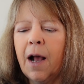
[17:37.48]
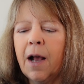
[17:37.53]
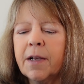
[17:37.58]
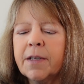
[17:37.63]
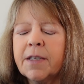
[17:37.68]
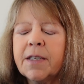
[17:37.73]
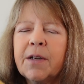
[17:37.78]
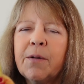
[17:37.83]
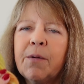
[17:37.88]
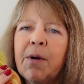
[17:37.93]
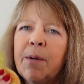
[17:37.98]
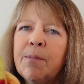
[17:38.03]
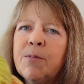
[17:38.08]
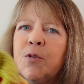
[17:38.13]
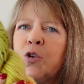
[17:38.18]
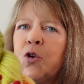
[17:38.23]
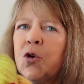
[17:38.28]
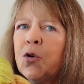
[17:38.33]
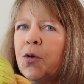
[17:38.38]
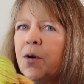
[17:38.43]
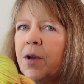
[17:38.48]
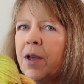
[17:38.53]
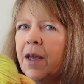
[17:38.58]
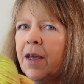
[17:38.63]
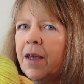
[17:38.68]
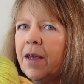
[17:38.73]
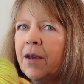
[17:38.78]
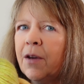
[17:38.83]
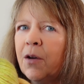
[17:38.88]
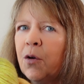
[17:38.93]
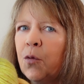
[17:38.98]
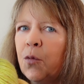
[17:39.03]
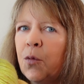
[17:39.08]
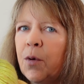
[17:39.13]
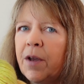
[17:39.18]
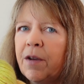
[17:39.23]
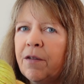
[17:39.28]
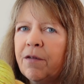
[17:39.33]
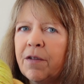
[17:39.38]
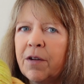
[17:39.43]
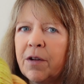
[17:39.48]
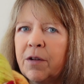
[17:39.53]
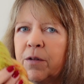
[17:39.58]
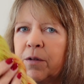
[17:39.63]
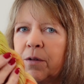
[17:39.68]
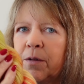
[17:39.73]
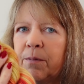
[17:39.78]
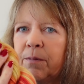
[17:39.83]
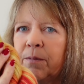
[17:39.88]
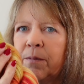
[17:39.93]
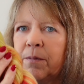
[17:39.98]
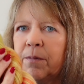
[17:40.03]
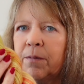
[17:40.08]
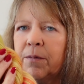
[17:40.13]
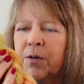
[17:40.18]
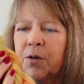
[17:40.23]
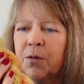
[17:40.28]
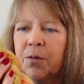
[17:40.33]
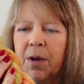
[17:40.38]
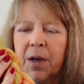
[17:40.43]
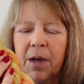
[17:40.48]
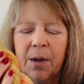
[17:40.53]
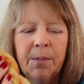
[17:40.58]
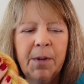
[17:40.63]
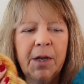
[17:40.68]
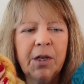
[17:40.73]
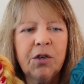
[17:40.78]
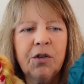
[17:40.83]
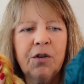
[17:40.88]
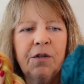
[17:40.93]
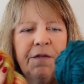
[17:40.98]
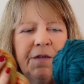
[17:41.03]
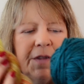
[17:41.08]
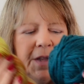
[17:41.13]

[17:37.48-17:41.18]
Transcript: So I'm toying with doing a mixture of